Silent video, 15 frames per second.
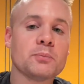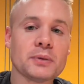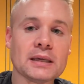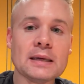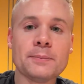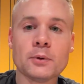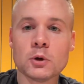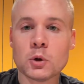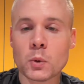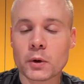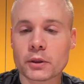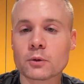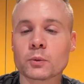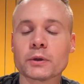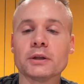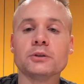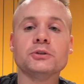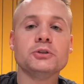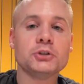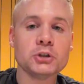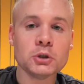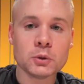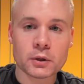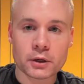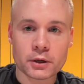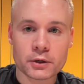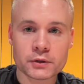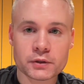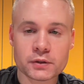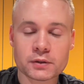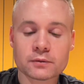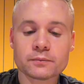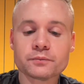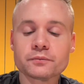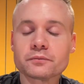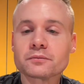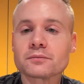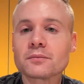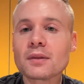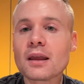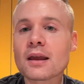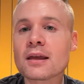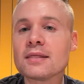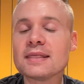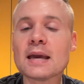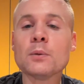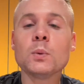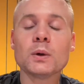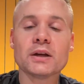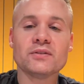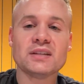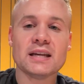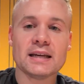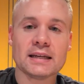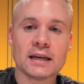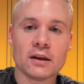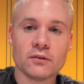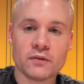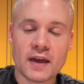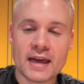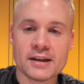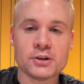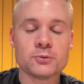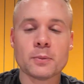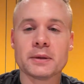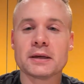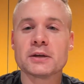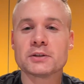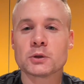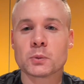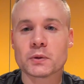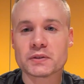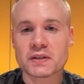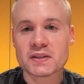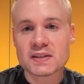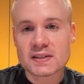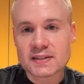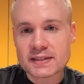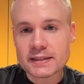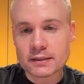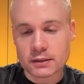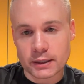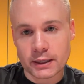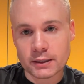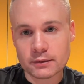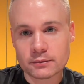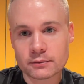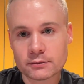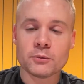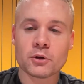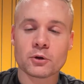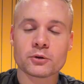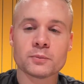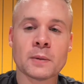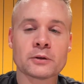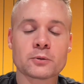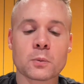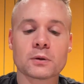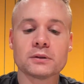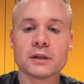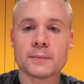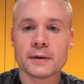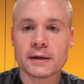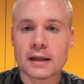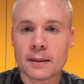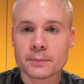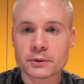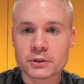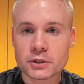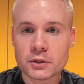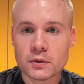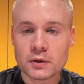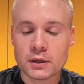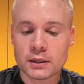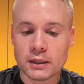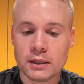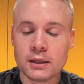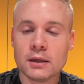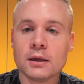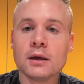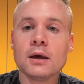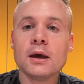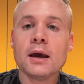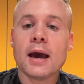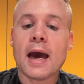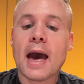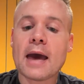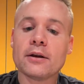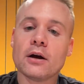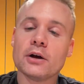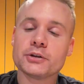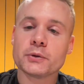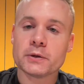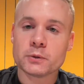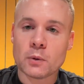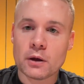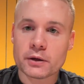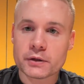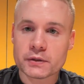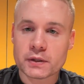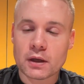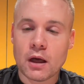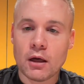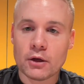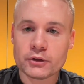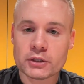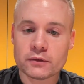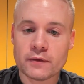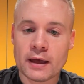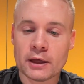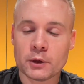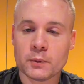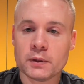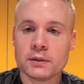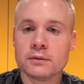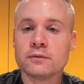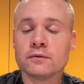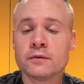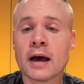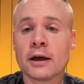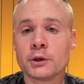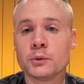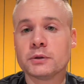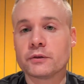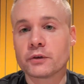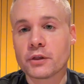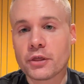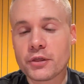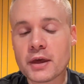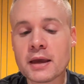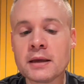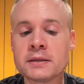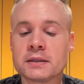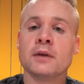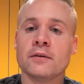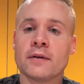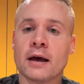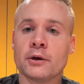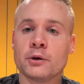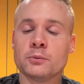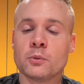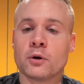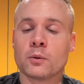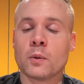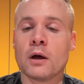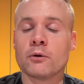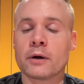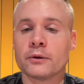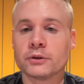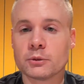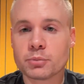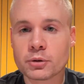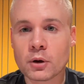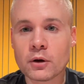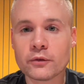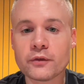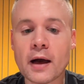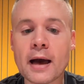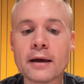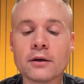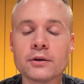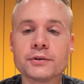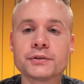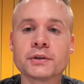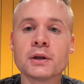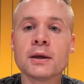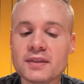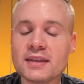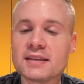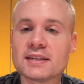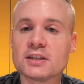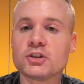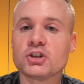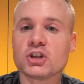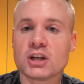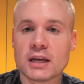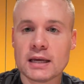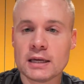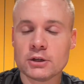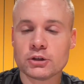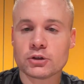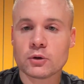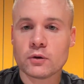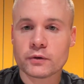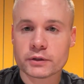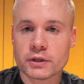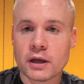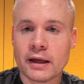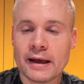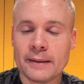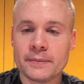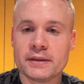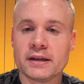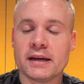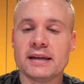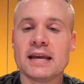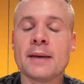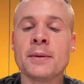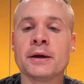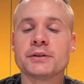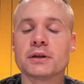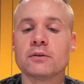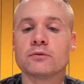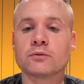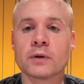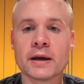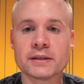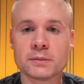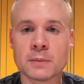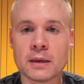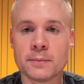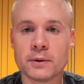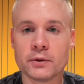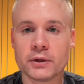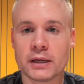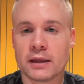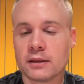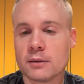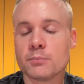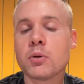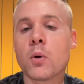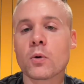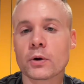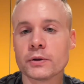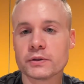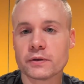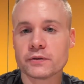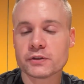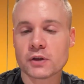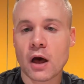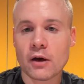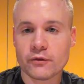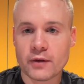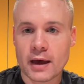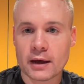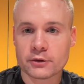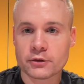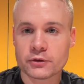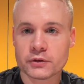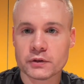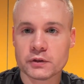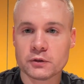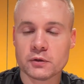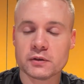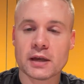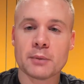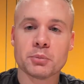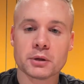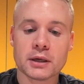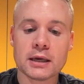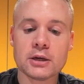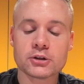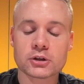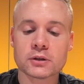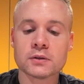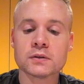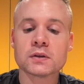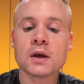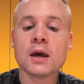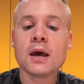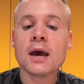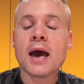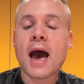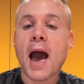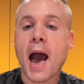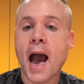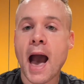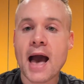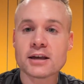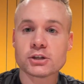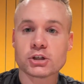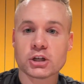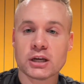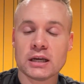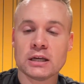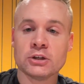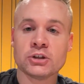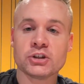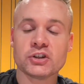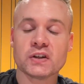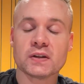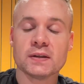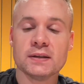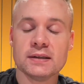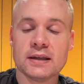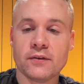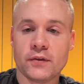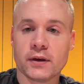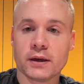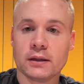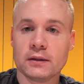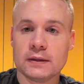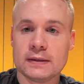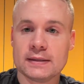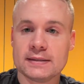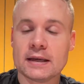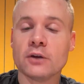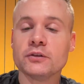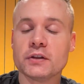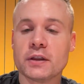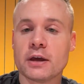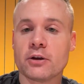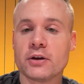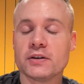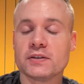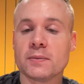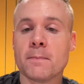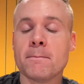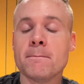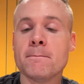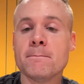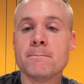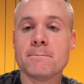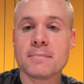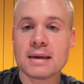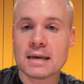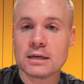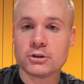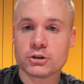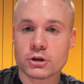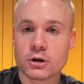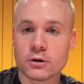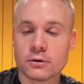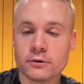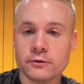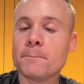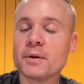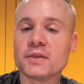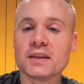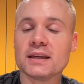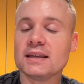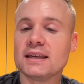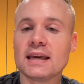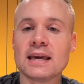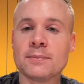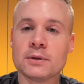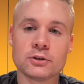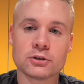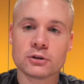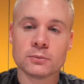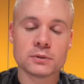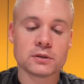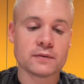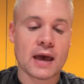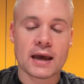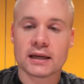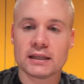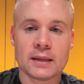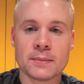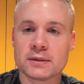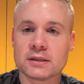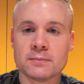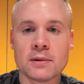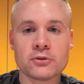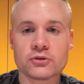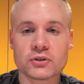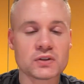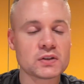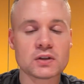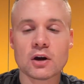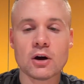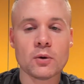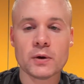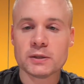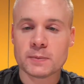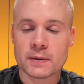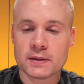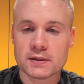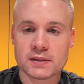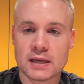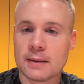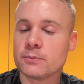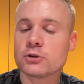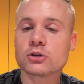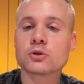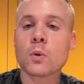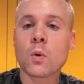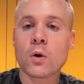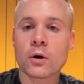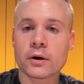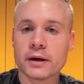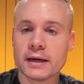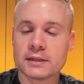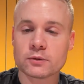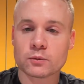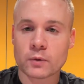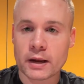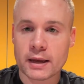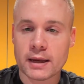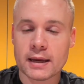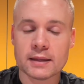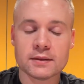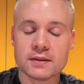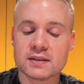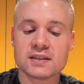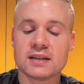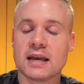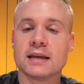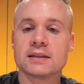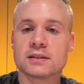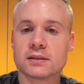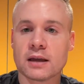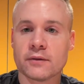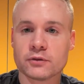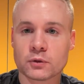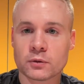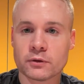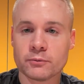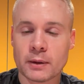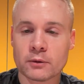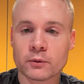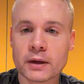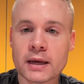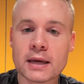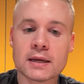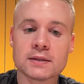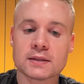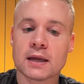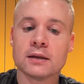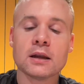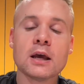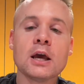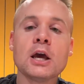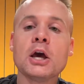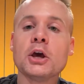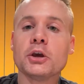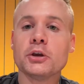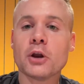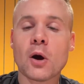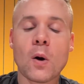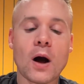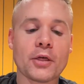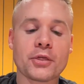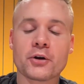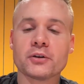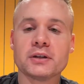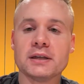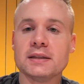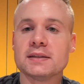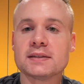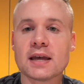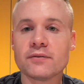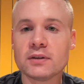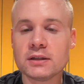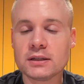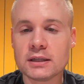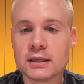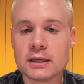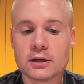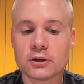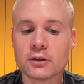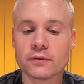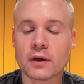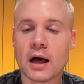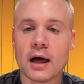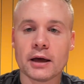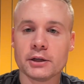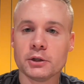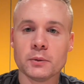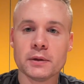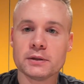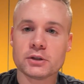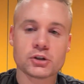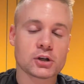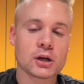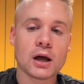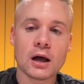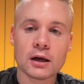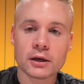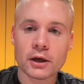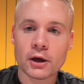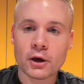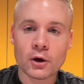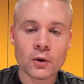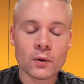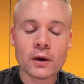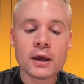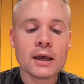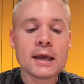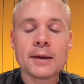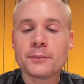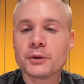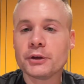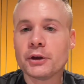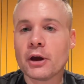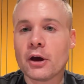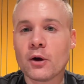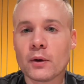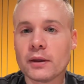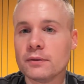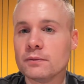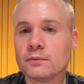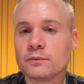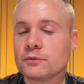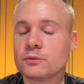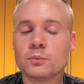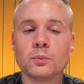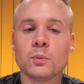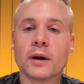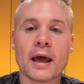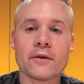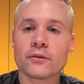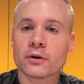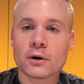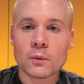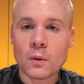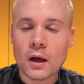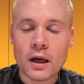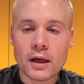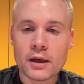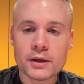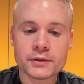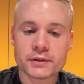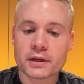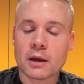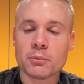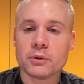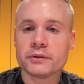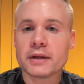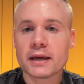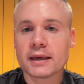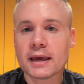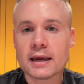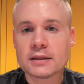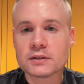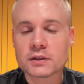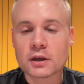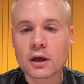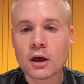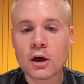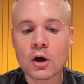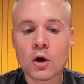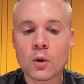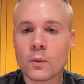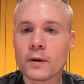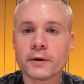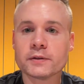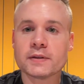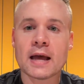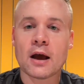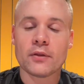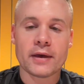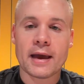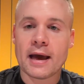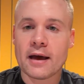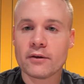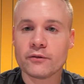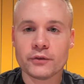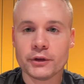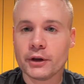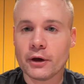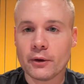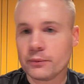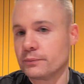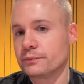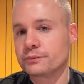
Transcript: people who were the real doers, they would have taken advantage. But because there was a ceiling, there was much more limited opportunity, and also as well because the colleges value different things. They value more well-rounded profiles. This has changed over time. The dynamics of resume building and the importance of soft factors in students' applications has changed significantly. The delta there is major, but the game in terms of academics and metrics has always been the same. Sure, the stakes have sort of been raised, and a 1370 could have gotten you into Chicago, in whatever it was a couple of decades ago, whereas now they have, a